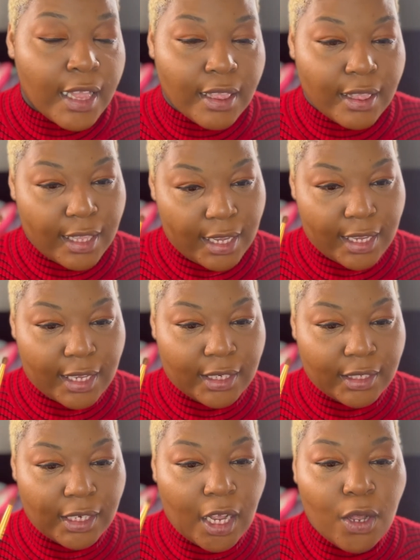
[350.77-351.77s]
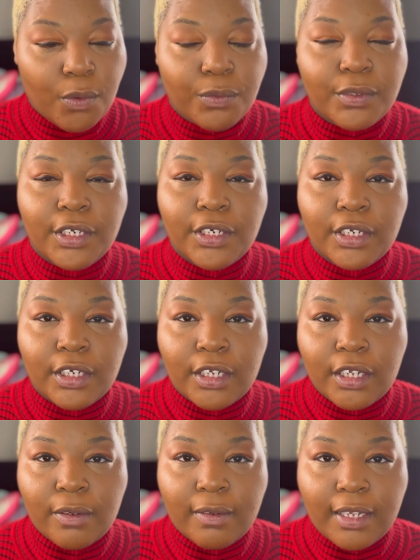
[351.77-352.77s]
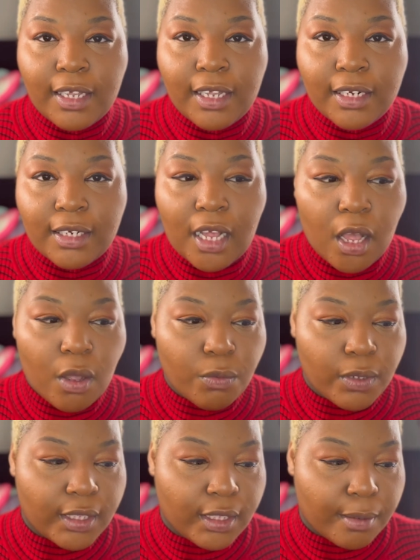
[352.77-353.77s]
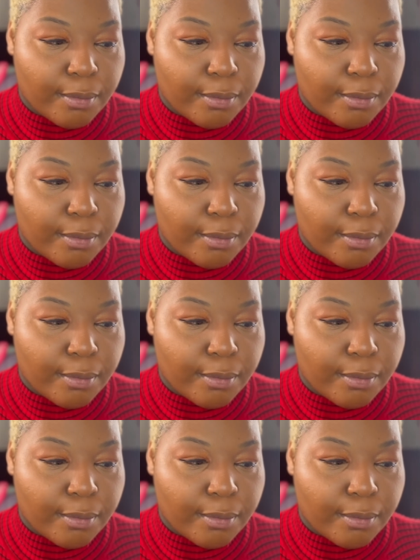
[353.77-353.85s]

Then we are going to go in with